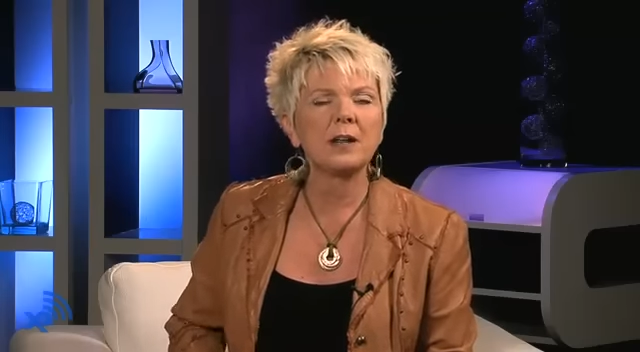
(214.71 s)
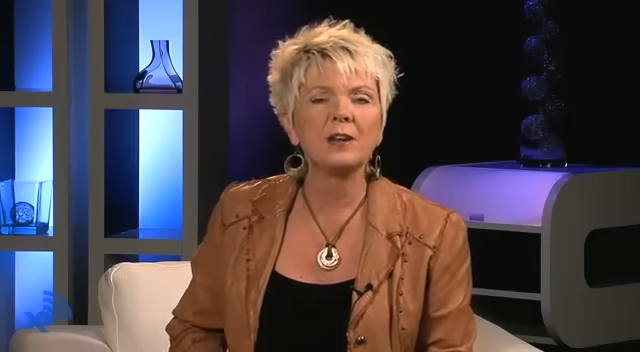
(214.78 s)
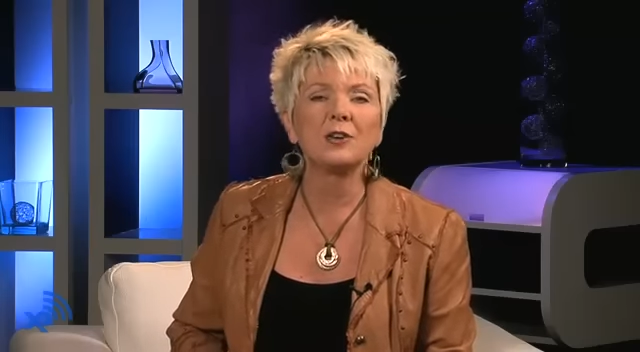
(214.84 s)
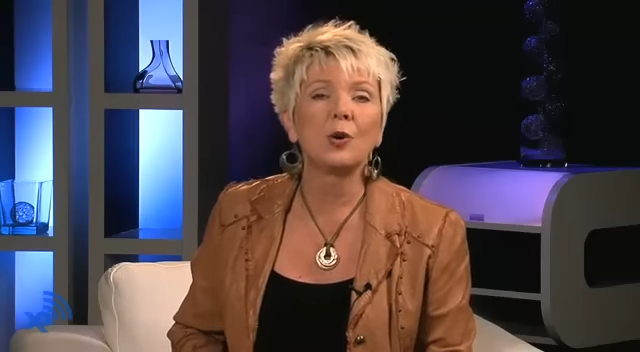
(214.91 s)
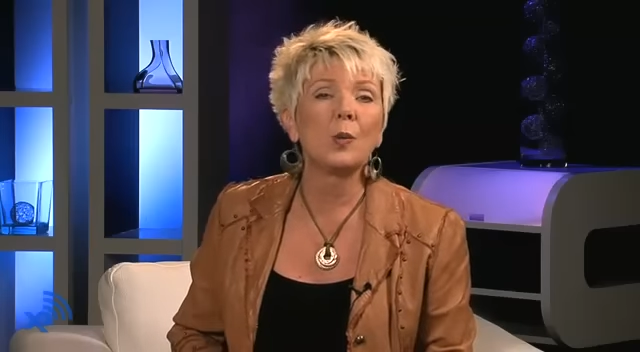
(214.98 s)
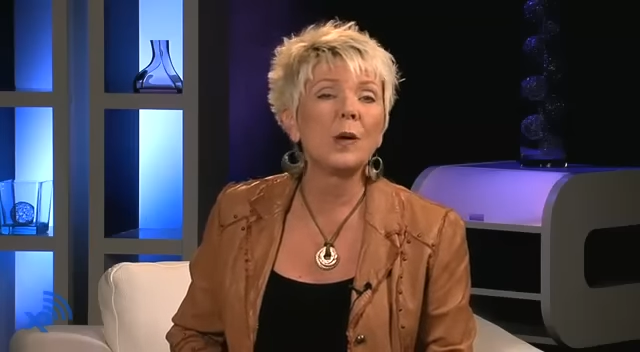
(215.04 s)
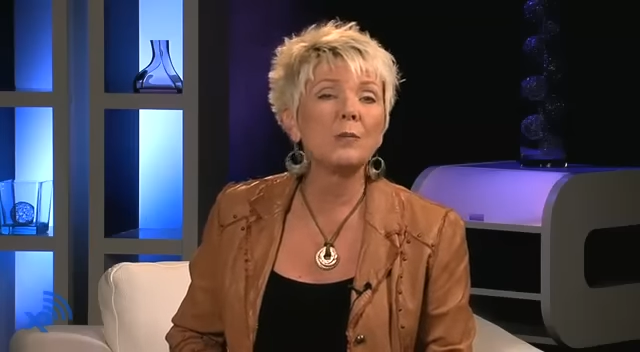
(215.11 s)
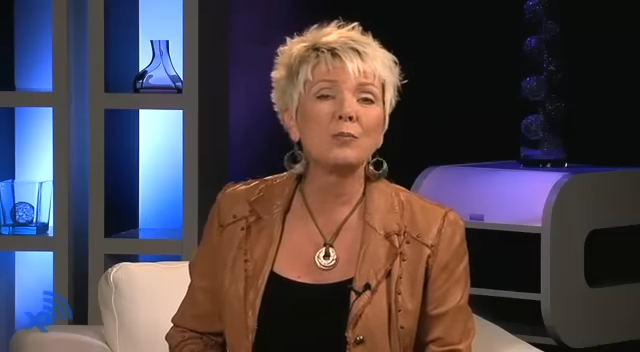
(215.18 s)
You
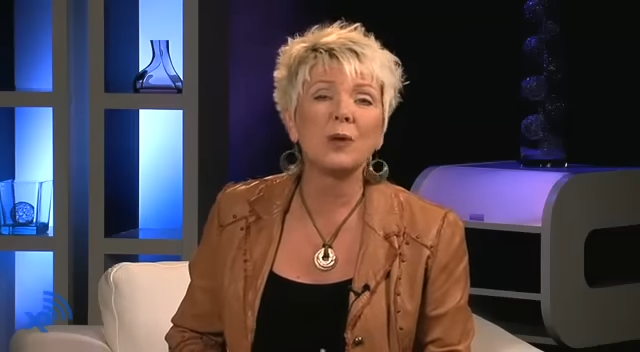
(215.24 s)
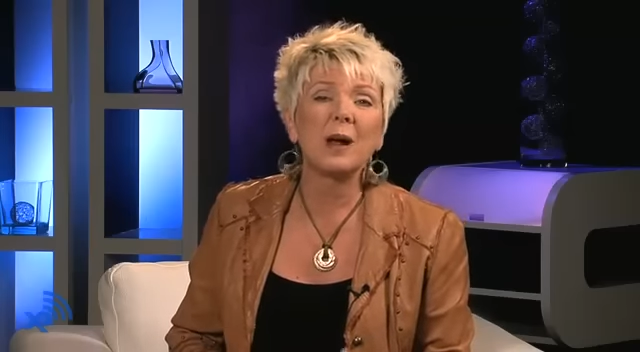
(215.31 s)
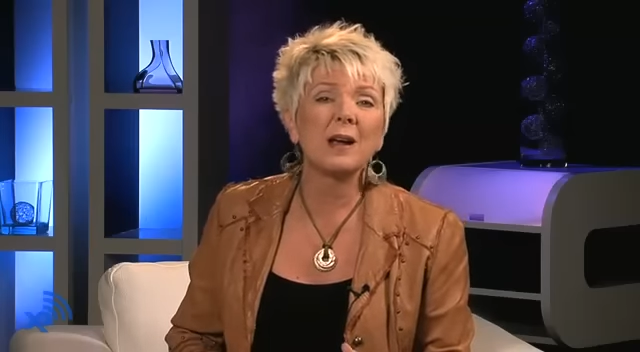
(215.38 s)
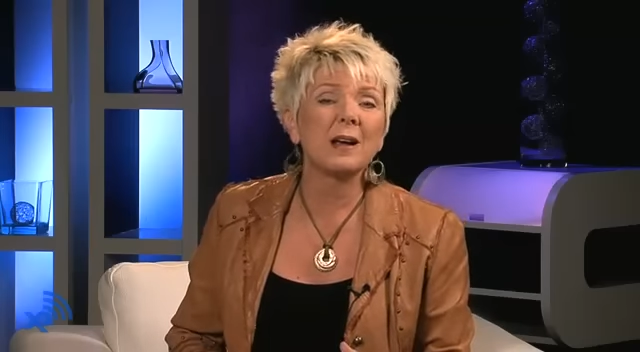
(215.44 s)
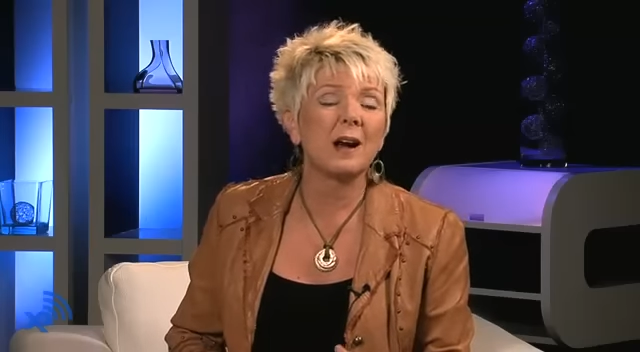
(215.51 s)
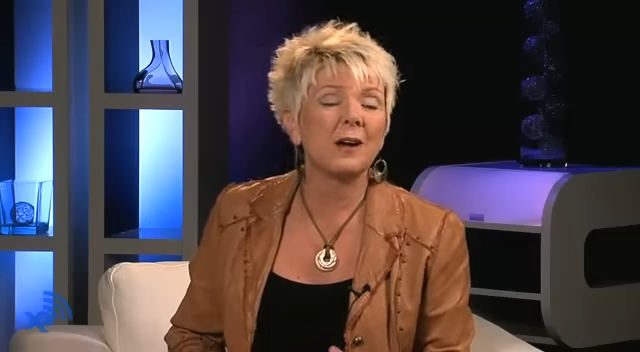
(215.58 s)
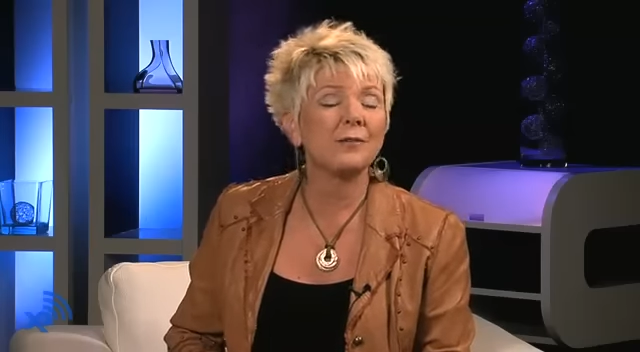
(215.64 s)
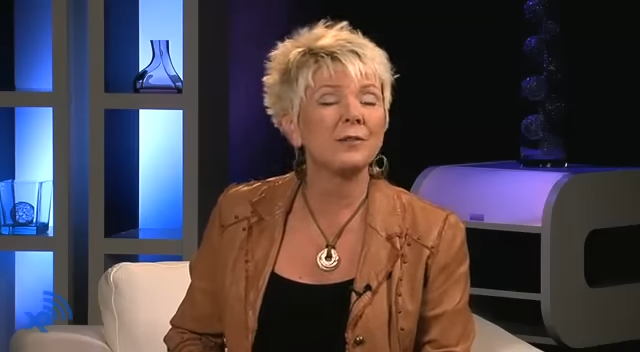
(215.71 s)
know, we break
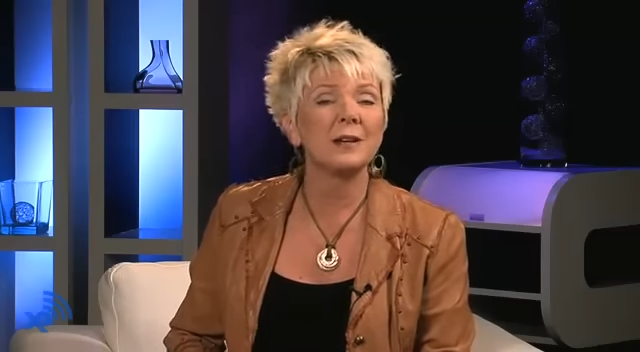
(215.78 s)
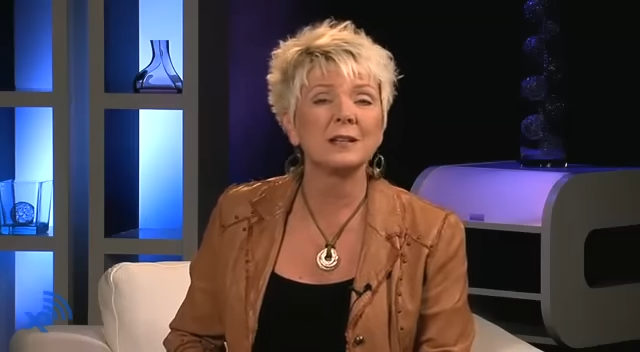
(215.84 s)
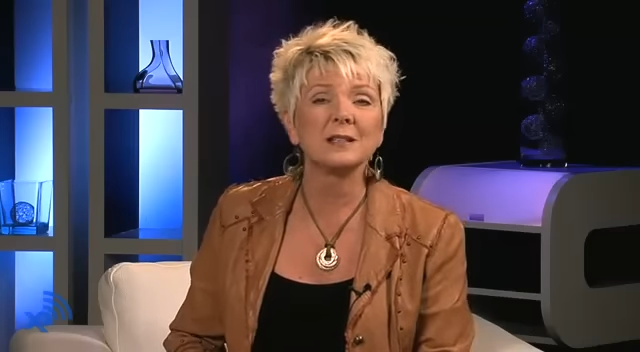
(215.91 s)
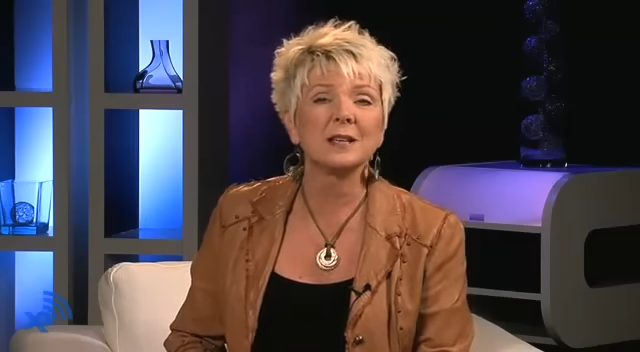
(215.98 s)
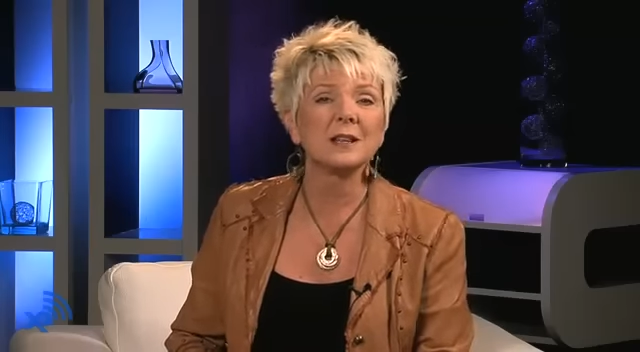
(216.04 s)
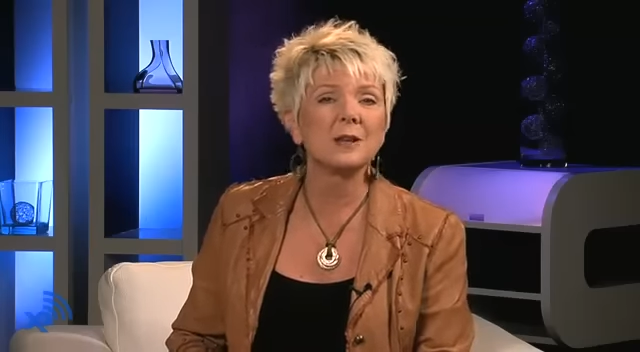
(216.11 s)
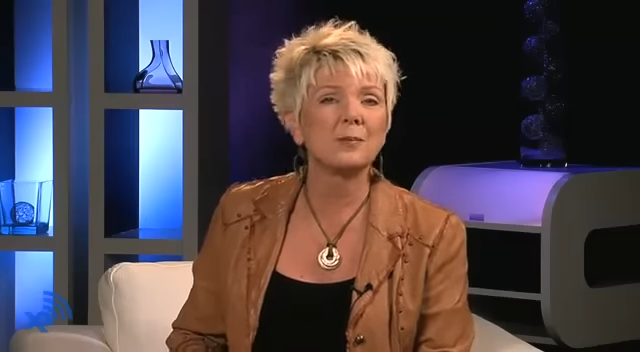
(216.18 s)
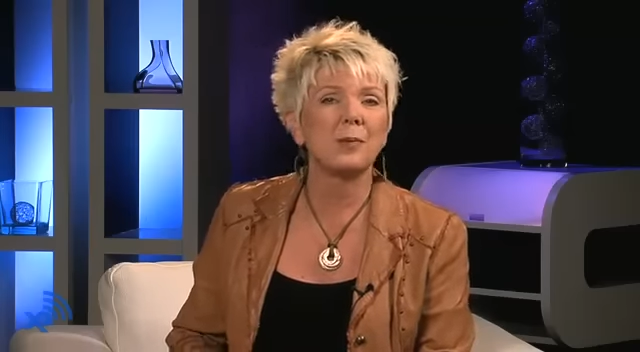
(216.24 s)

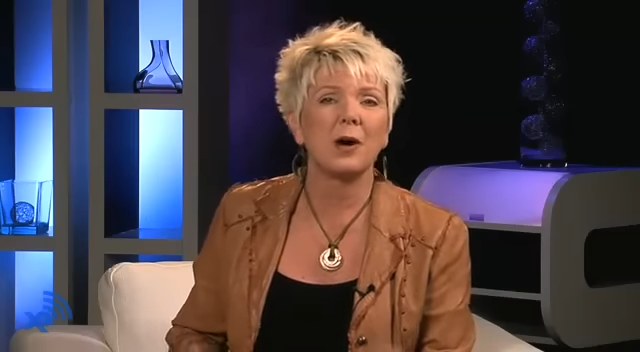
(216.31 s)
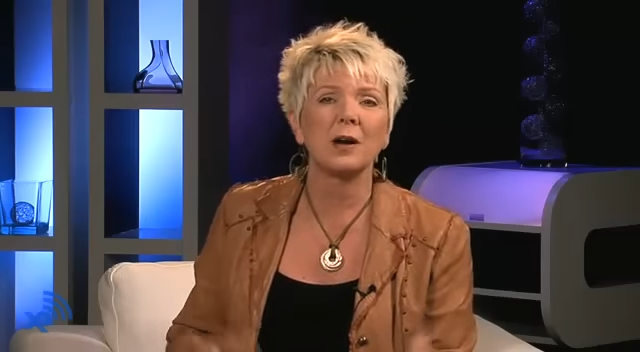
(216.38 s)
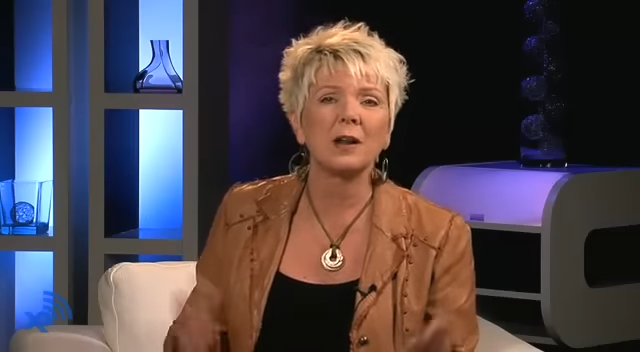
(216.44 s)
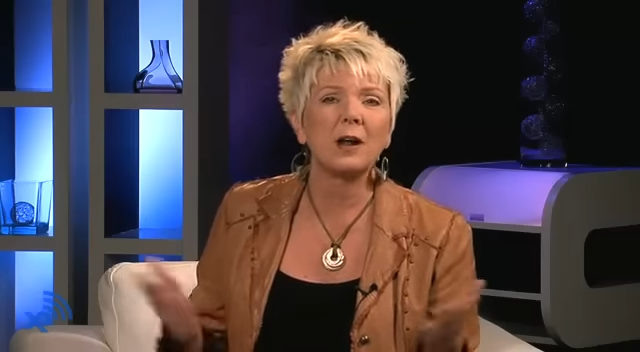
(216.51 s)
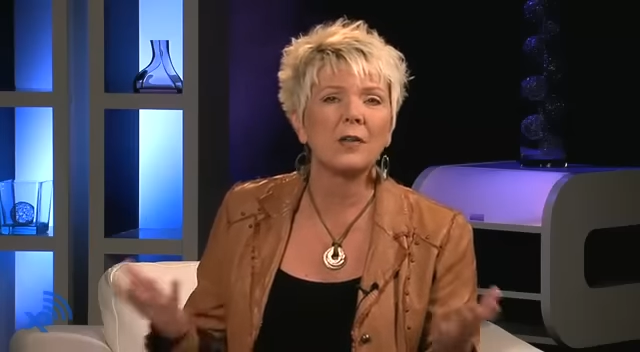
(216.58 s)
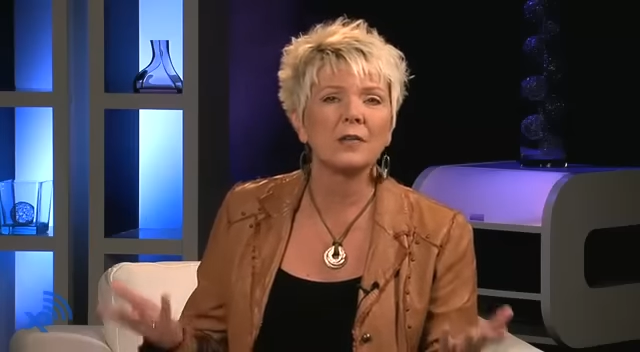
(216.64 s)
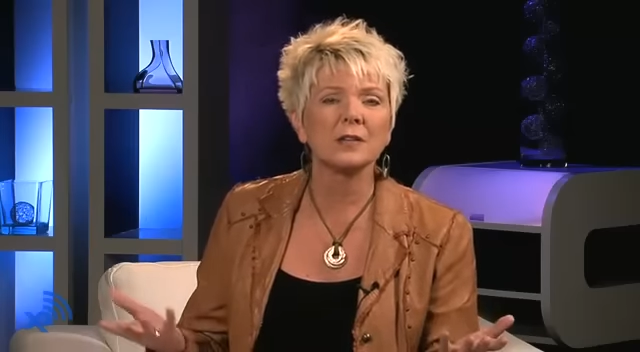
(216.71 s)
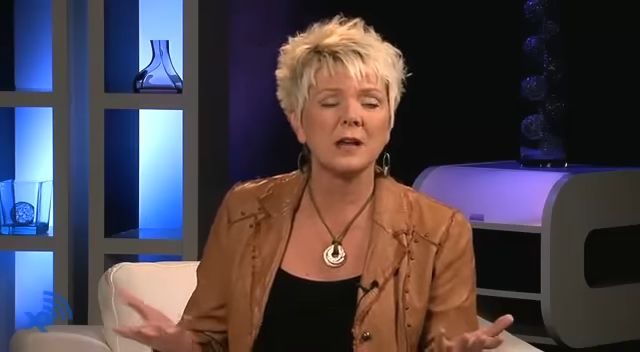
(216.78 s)
covenants in the
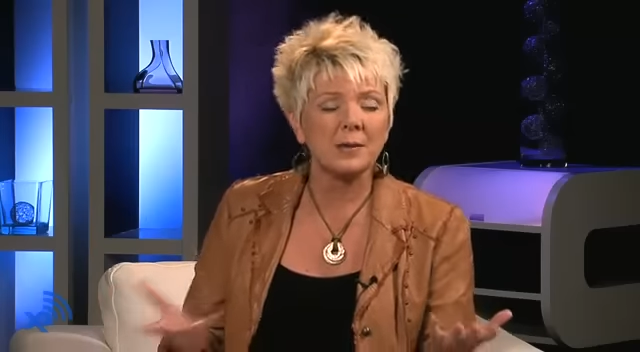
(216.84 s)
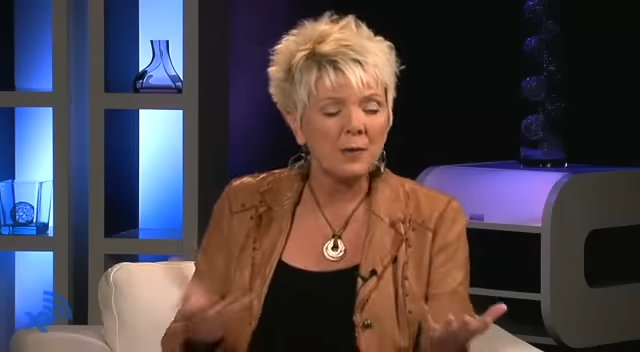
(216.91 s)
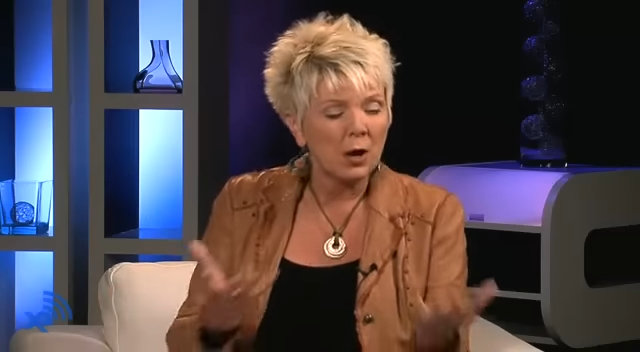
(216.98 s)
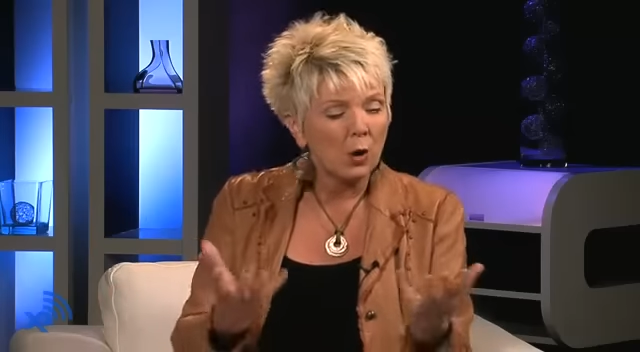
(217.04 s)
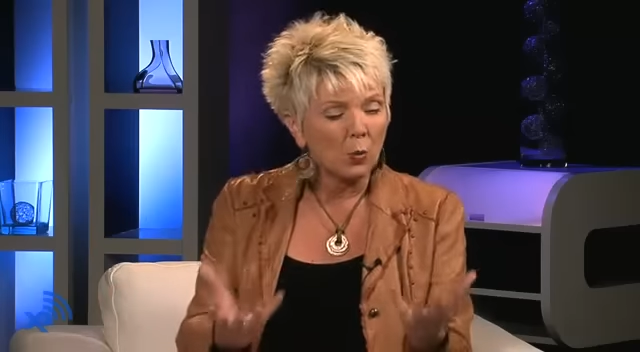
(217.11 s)
body all the time.